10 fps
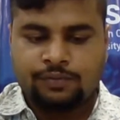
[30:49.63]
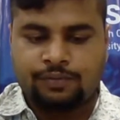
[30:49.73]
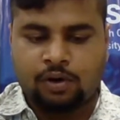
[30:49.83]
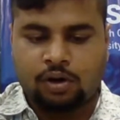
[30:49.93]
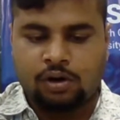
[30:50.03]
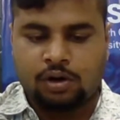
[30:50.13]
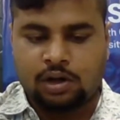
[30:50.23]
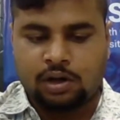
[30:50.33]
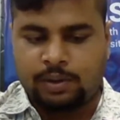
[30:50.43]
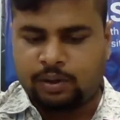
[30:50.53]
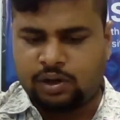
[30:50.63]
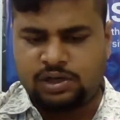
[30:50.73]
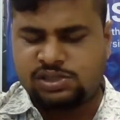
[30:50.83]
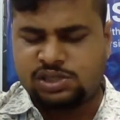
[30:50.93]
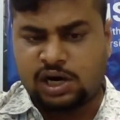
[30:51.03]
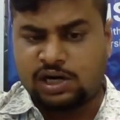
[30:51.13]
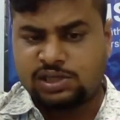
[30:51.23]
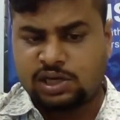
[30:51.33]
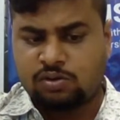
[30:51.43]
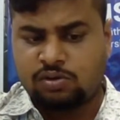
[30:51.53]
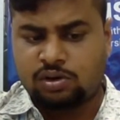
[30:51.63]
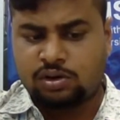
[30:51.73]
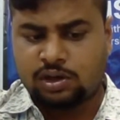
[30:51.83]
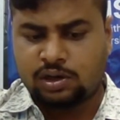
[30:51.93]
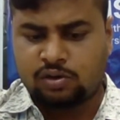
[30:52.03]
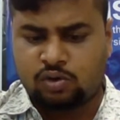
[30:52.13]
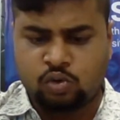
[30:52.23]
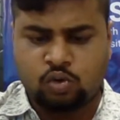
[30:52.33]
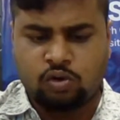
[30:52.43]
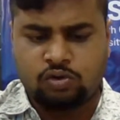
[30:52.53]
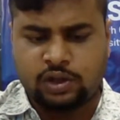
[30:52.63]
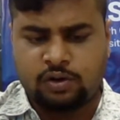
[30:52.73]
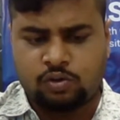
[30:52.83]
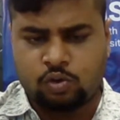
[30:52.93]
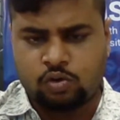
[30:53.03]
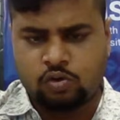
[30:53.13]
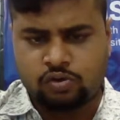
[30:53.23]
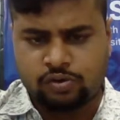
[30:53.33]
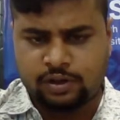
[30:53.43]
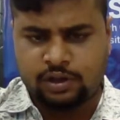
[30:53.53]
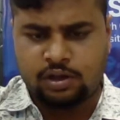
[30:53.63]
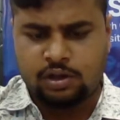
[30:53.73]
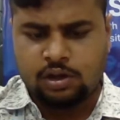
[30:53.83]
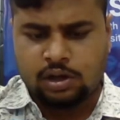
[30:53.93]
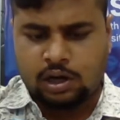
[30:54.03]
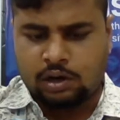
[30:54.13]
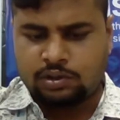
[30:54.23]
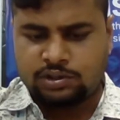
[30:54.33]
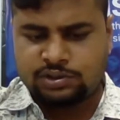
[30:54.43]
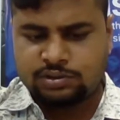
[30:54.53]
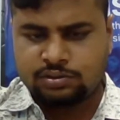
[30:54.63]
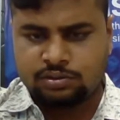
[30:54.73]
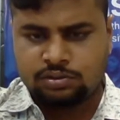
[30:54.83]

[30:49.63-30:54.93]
For it will charge around 2 to 3 hours,